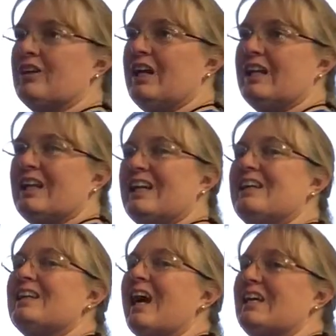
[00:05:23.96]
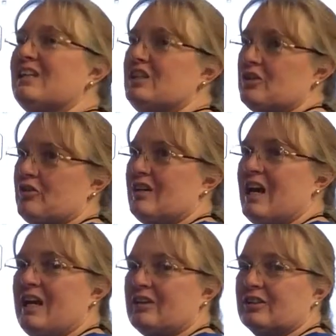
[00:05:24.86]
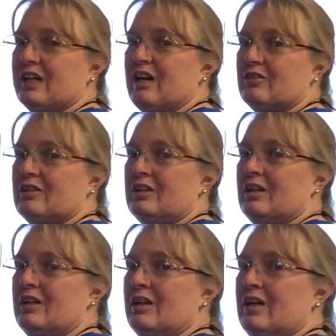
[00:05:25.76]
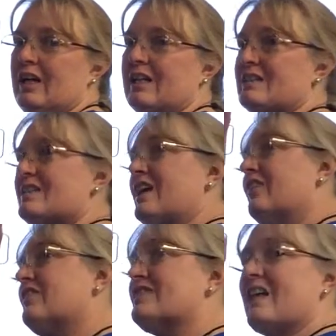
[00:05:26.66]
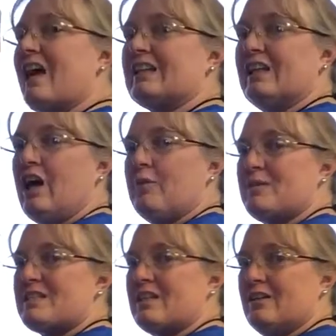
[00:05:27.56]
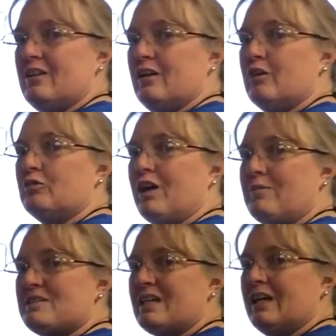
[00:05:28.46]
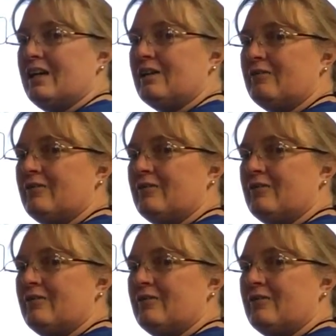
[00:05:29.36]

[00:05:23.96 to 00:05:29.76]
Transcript: located at a 90-degree angle now, instead of exactly opposite of where I'm standing.